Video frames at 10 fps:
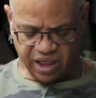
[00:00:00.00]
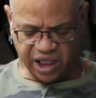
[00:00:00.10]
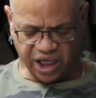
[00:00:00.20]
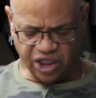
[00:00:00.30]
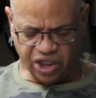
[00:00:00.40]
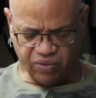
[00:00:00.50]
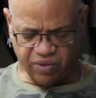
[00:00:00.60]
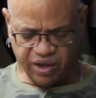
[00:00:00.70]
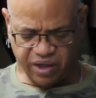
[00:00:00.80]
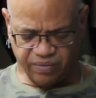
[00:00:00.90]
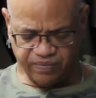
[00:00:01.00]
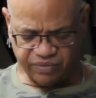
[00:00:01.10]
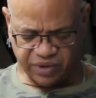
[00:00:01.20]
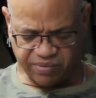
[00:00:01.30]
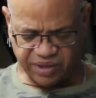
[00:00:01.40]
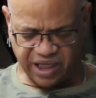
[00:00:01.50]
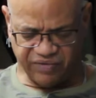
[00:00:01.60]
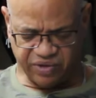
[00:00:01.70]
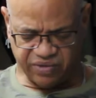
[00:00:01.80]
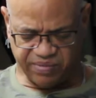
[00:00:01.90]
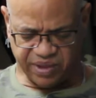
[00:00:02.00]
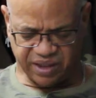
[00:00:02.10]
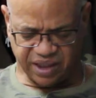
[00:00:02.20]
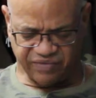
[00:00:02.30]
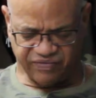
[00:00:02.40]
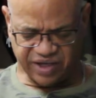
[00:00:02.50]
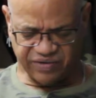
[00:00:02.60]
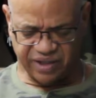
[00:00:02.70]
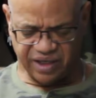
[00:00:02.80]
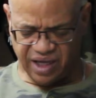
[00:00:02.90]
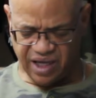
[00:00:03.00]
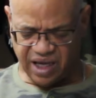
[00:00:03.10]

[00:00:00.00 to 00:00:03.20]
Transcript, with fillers: hearing your word, believing, repenting, confessing,